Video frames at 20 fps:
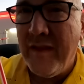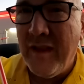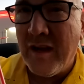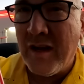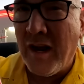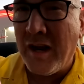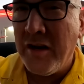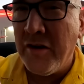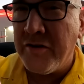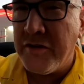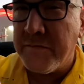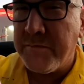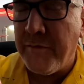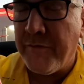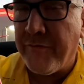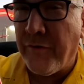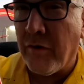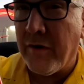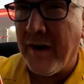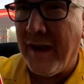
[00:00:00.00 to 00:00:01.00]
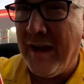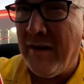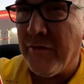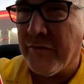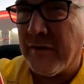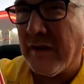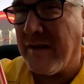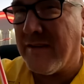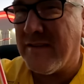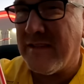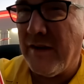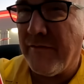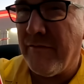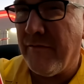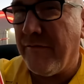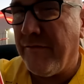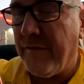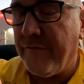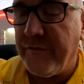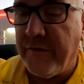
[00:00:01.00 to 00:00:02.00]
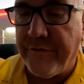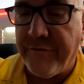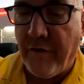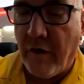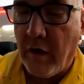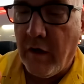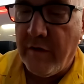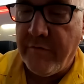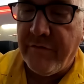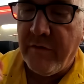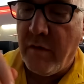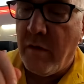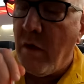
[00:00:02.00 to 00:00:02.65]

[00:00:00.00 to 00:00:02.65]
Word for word: think I got here just before 8, it was like 7.55.